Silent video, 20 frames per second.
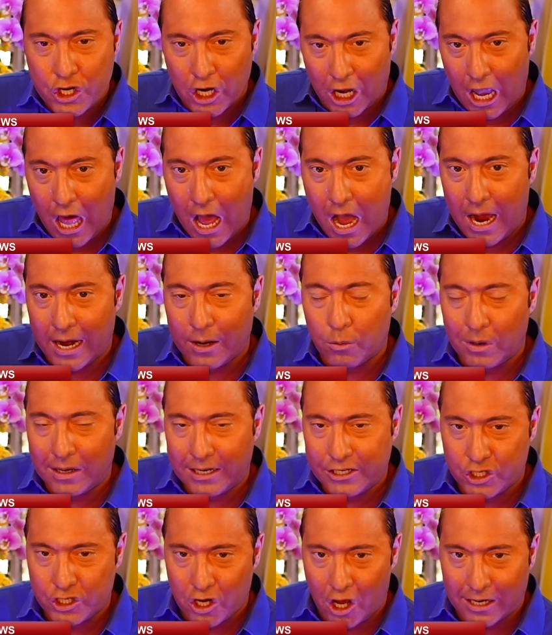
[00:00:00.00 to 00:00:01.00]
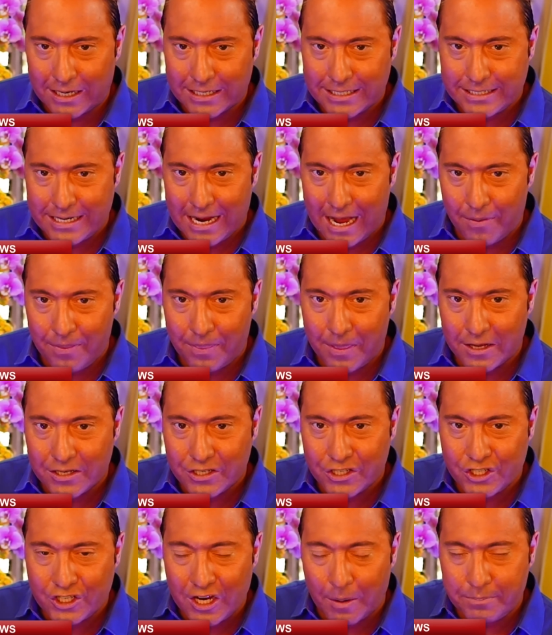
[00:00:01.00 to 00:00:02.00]
July released August 10th,
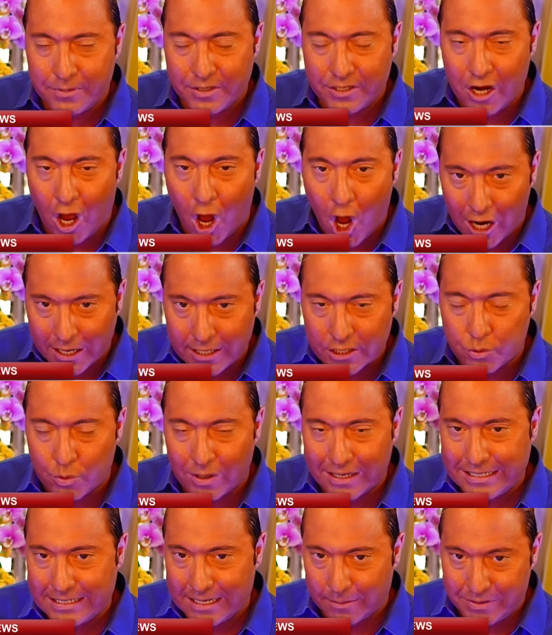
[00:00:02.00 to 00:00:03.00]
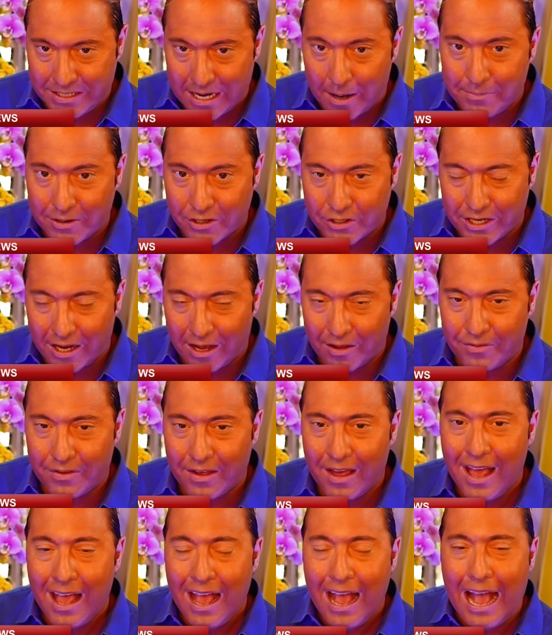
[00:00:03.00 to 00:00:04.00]
August released September
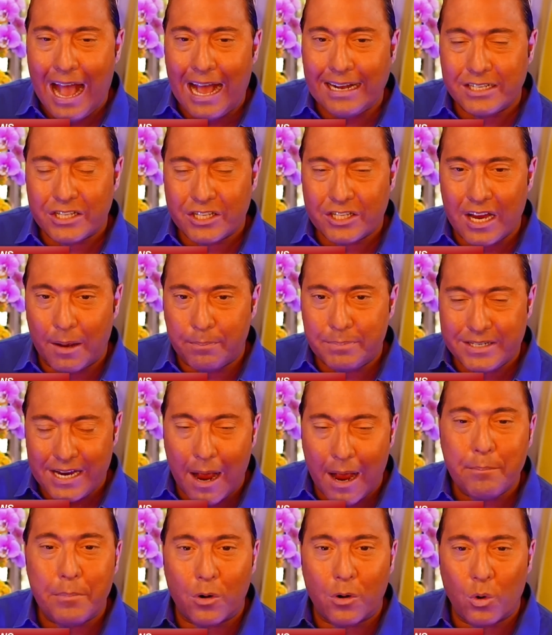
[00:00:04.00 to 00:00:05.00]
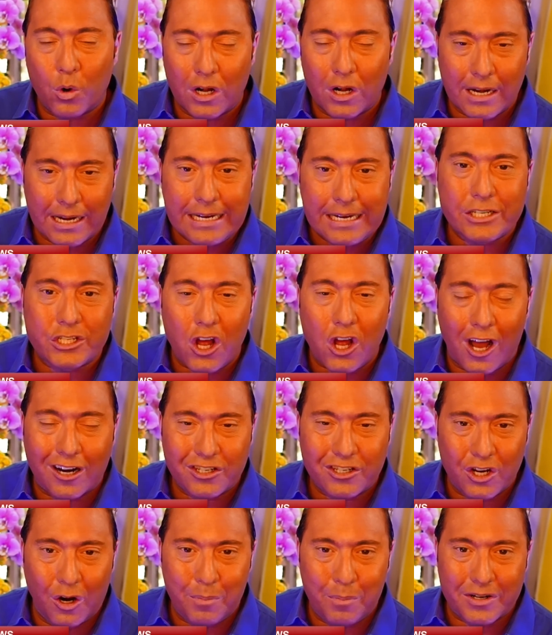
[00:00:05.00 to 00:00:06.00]
10th, and September released
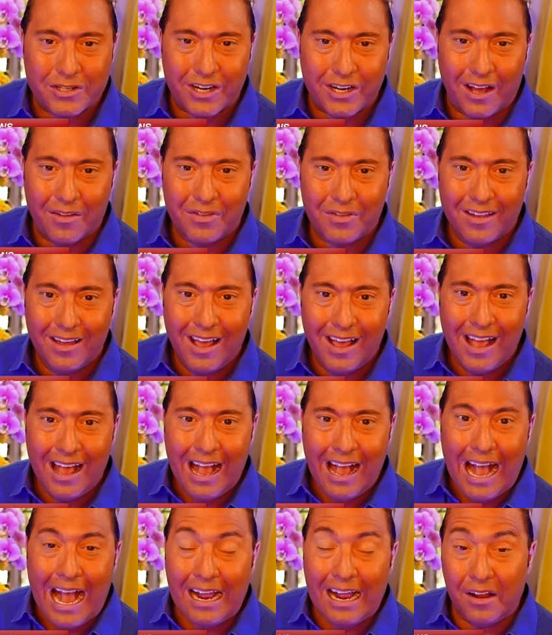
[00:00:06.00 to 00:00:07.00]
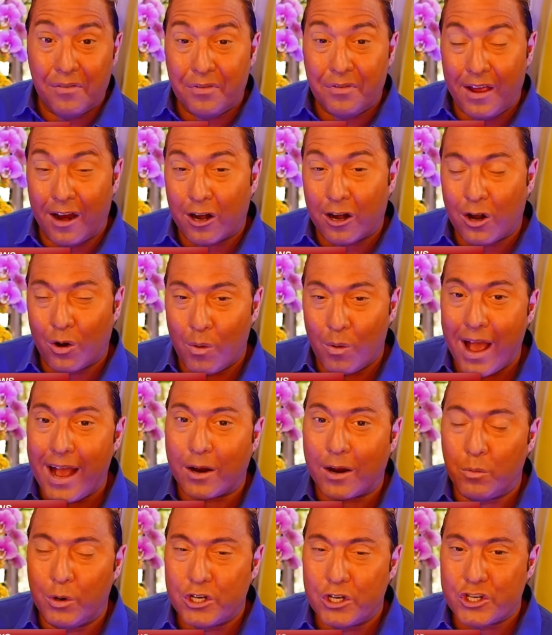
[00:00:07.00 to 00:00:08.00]
October 10th. And if they're
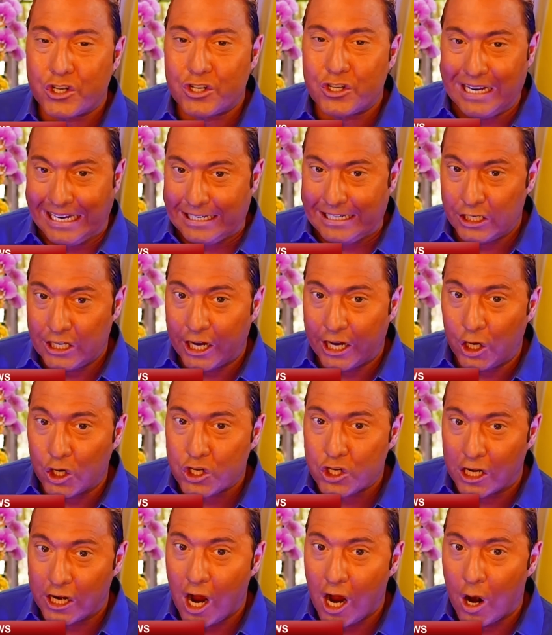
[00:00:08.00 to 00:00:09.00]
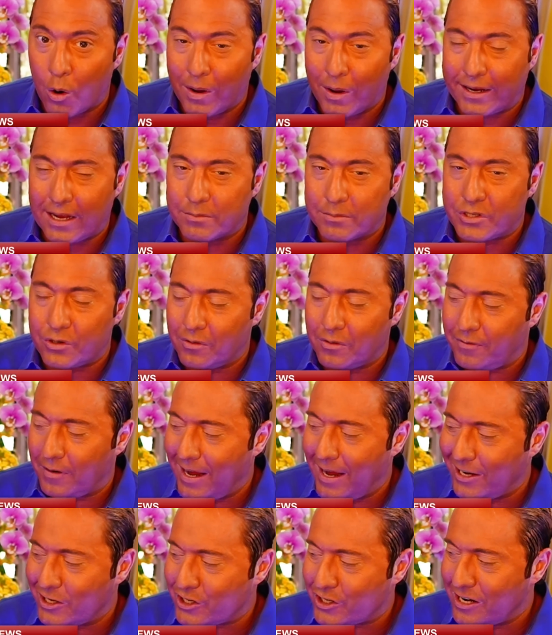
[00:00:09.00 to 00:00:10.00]
correct, which it, they usually are when it comes to
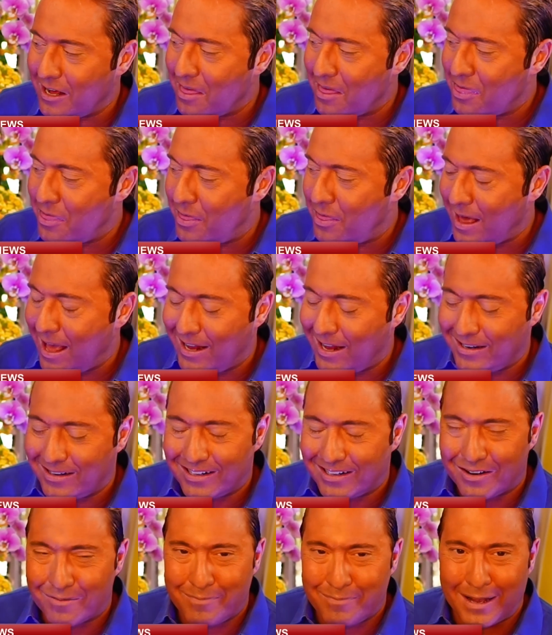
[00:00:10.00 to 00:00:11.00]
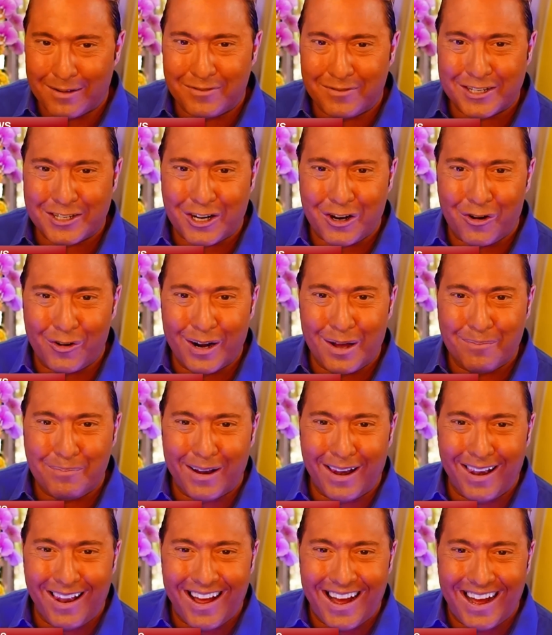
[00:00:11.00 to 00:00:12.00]
inflation, then your benefits are going
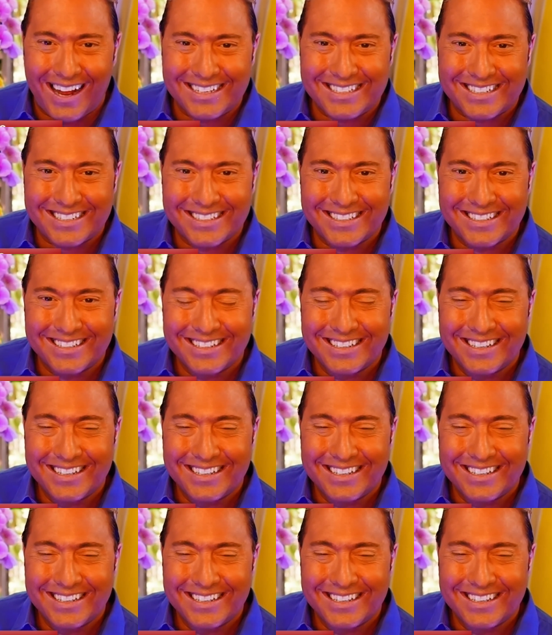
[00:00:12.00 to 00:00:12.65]
up a lot.